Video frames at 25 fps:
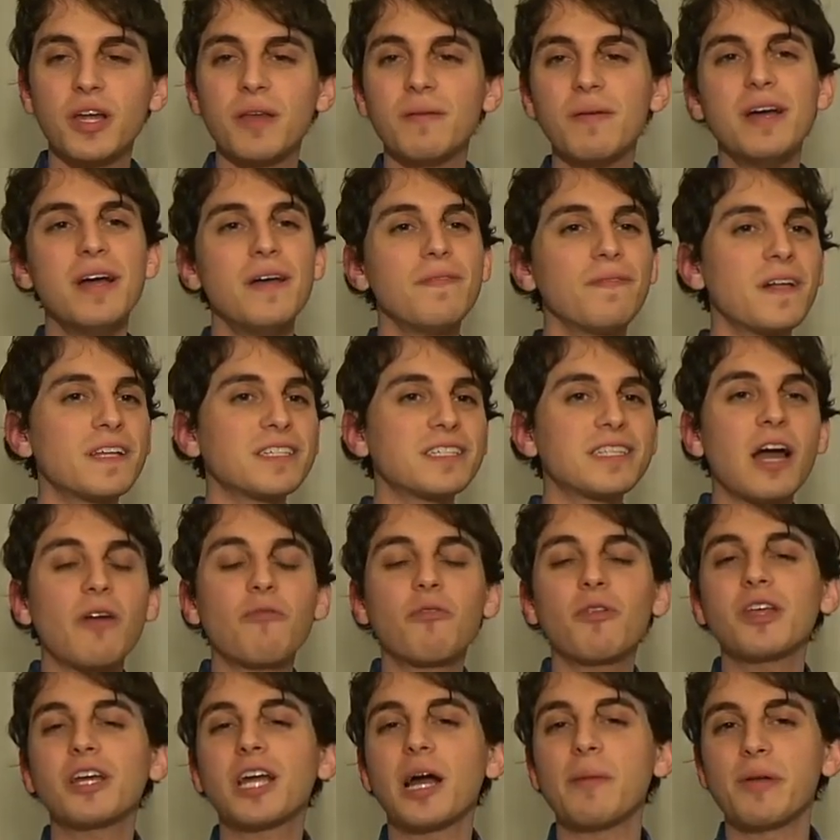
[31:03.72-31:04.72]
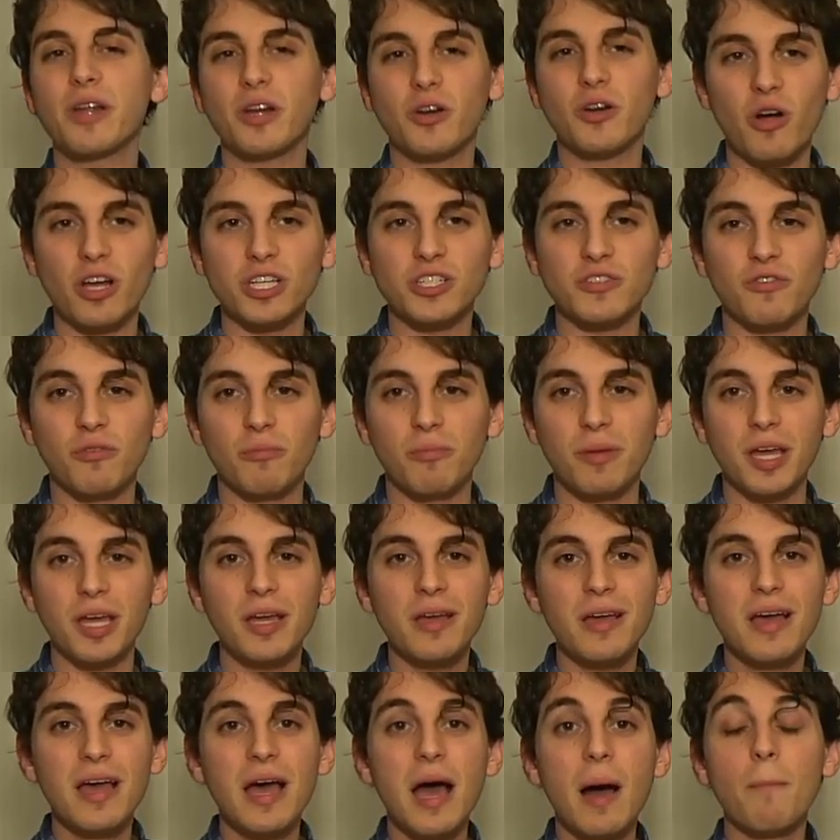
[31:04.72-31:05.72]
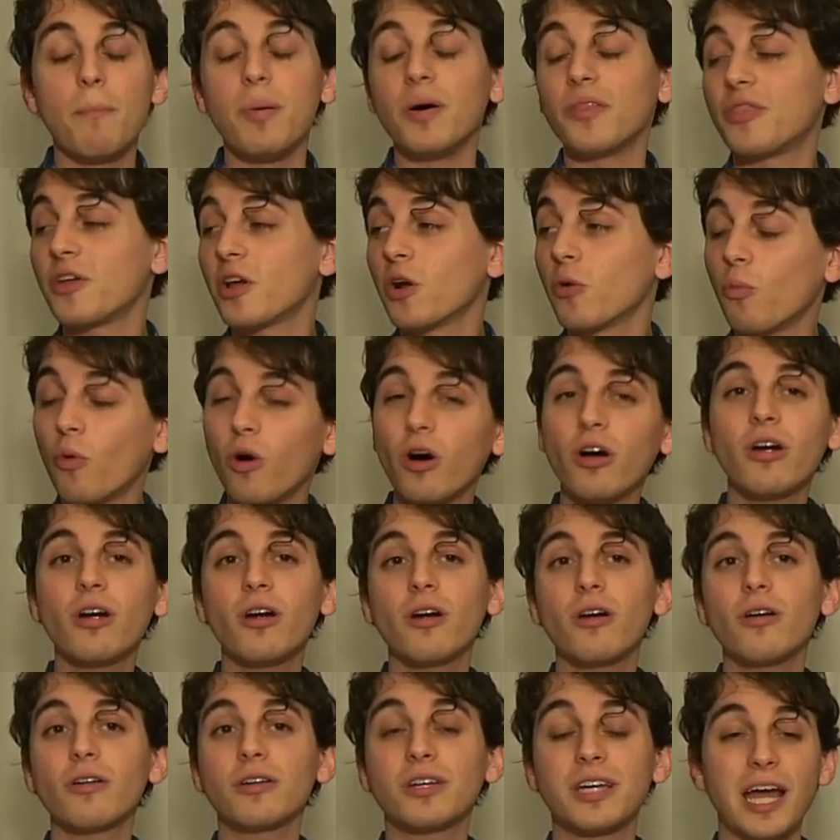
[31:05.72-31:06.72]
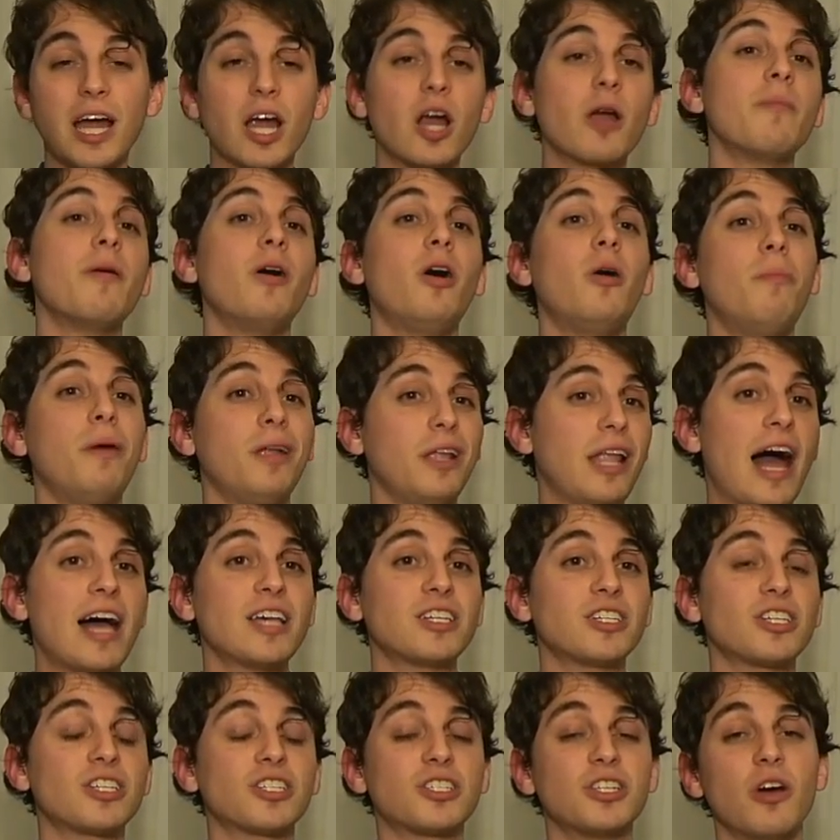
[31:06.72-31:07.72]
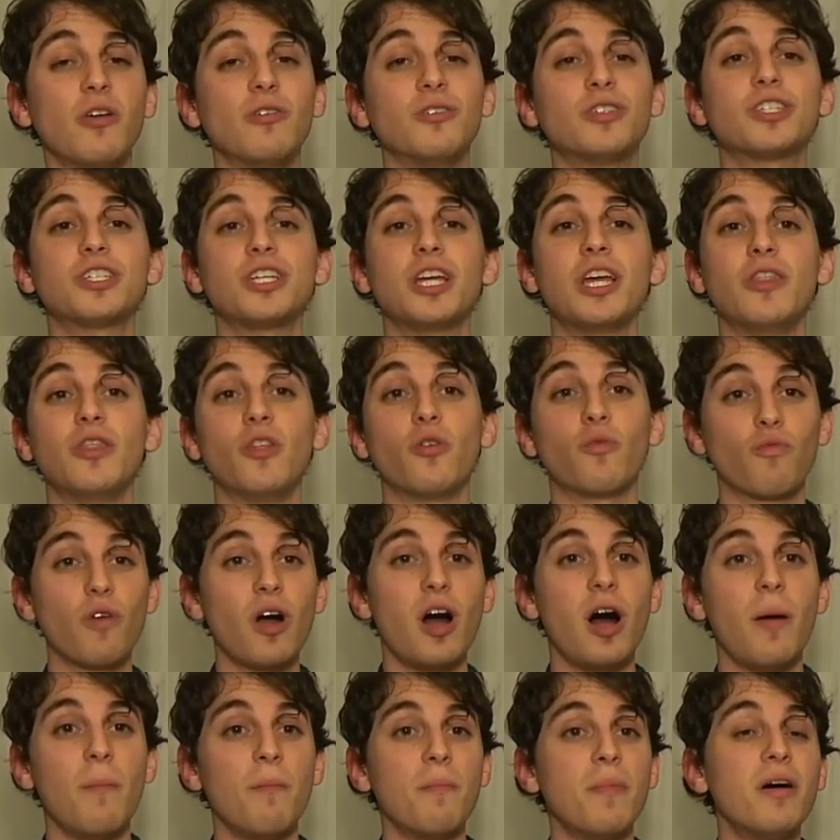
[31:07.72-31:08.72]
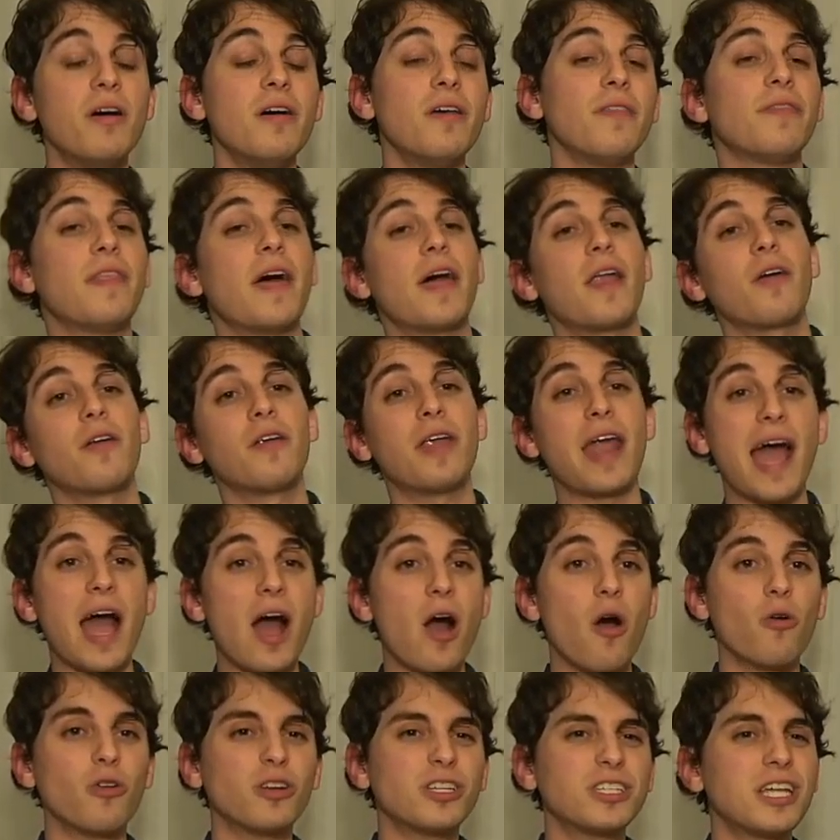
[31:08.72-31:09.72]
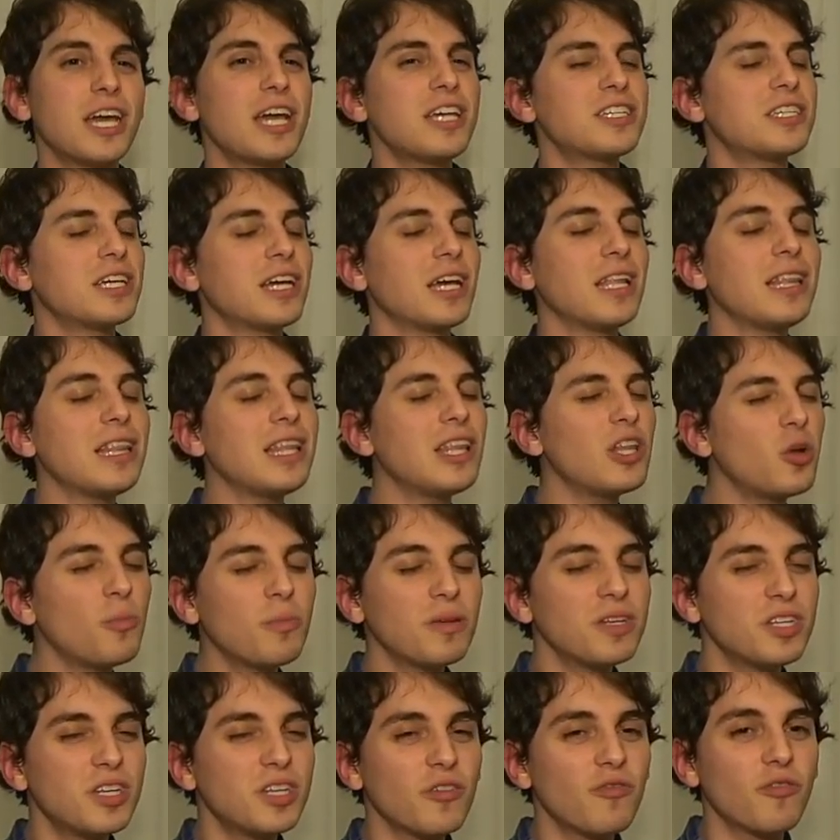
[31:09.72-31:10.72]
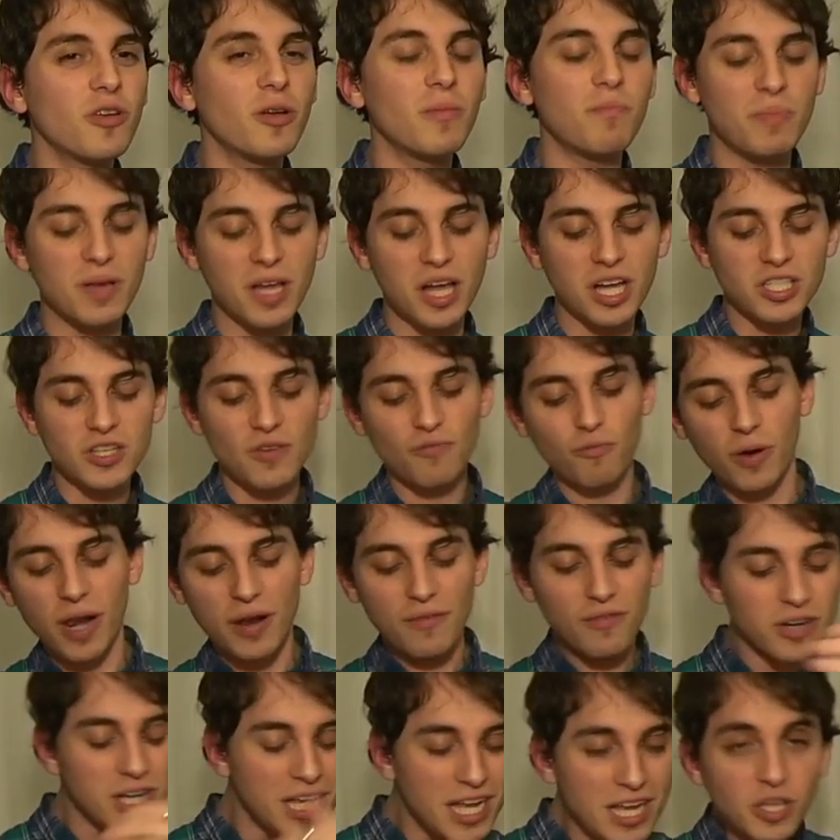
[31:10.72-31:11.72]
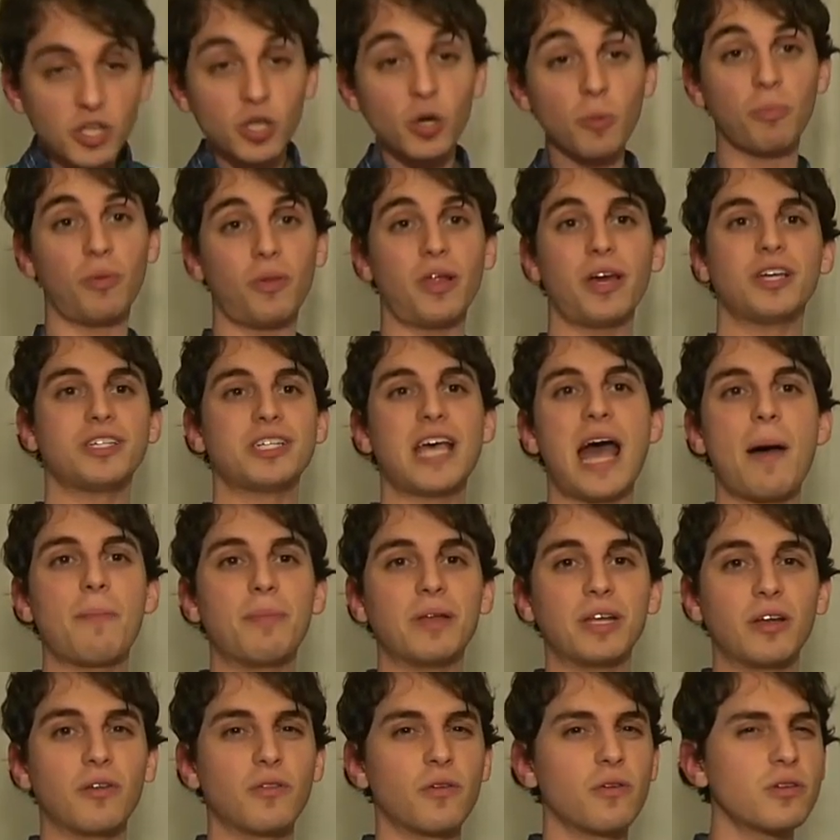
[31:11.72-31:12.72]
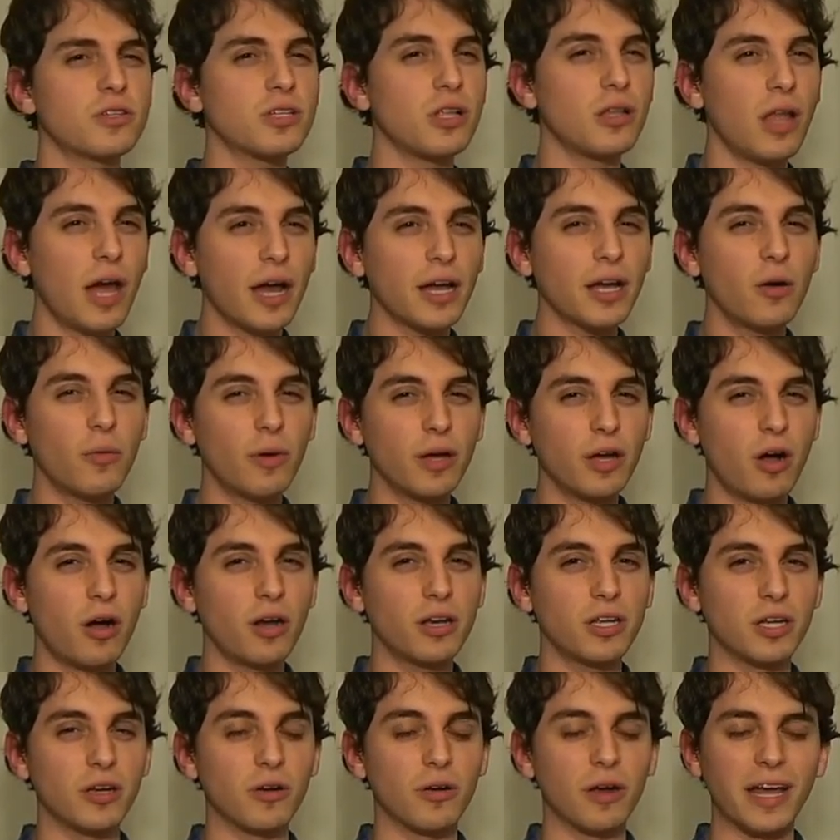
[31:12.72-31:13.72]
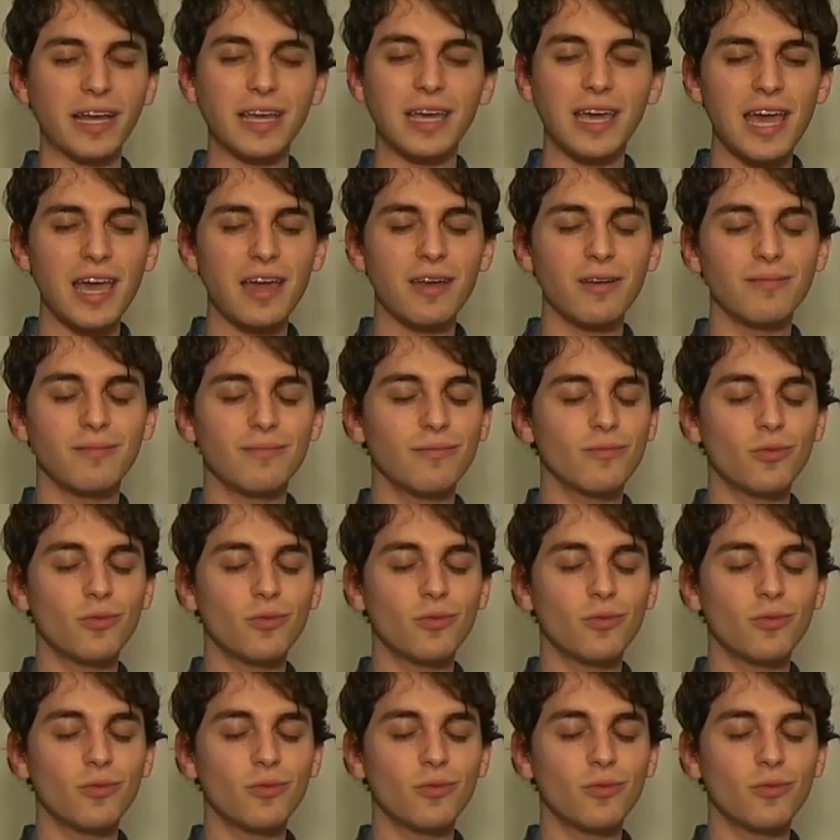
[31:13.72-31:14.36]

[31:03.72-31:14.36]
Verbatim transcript: it. That's not really coming across for me, but there were caramel molasses notes in the rum that are now tasting a little bit different because of whatever interplay is happening here. There is a lot going on here, and I can't